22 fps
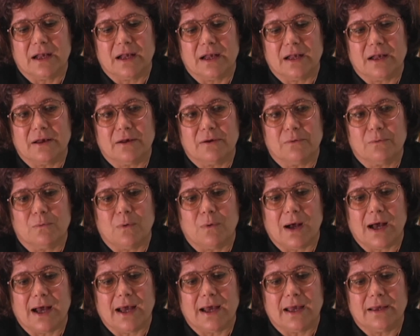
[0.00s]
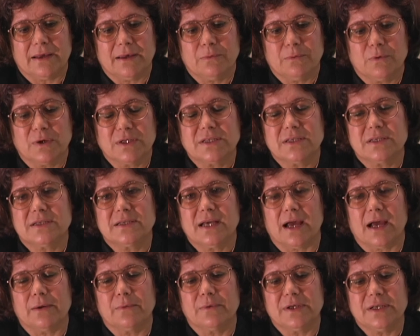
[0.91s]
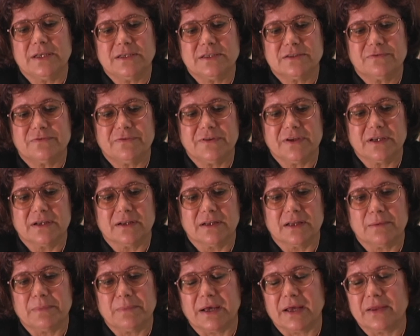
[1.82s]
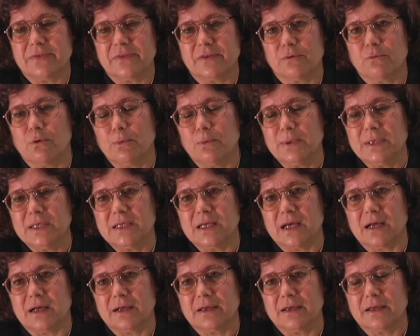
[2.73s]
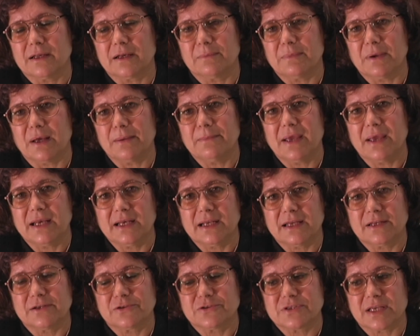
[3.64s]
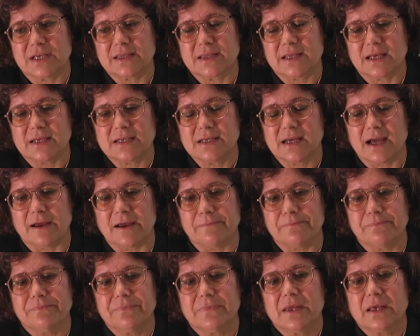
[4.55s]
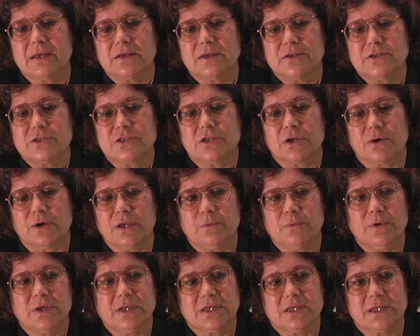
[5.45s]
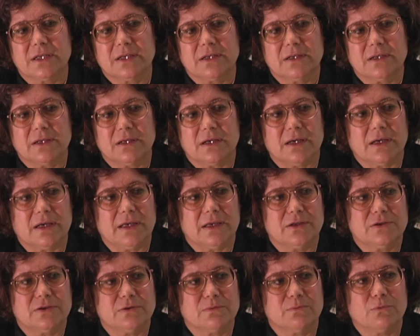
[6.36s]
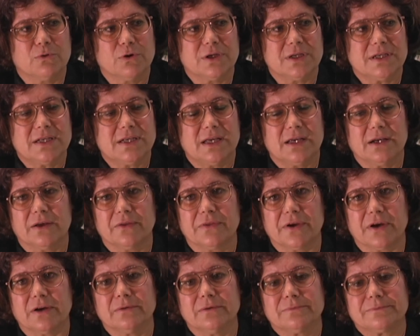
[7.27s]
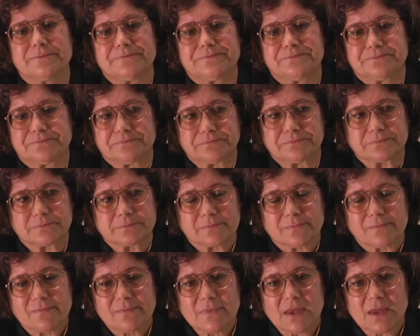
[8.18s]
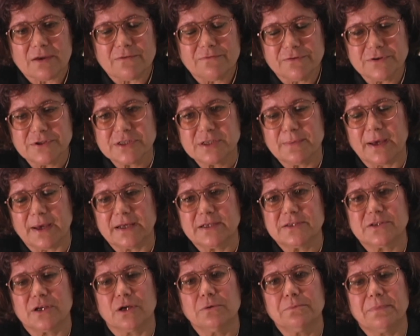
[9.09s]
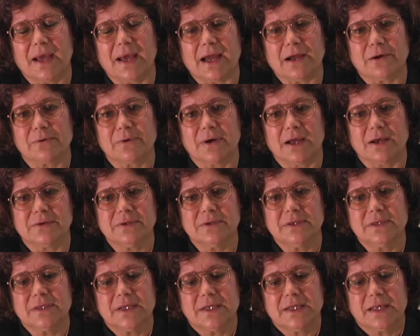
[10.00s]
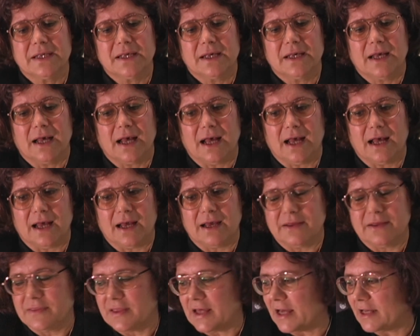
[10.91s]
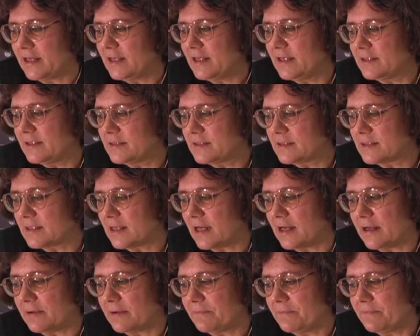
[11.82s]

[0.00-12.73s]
what did Taiwanese feel about the Kuomintang and about mainlanders at that time. So he went into more detail there, first about his own background, that his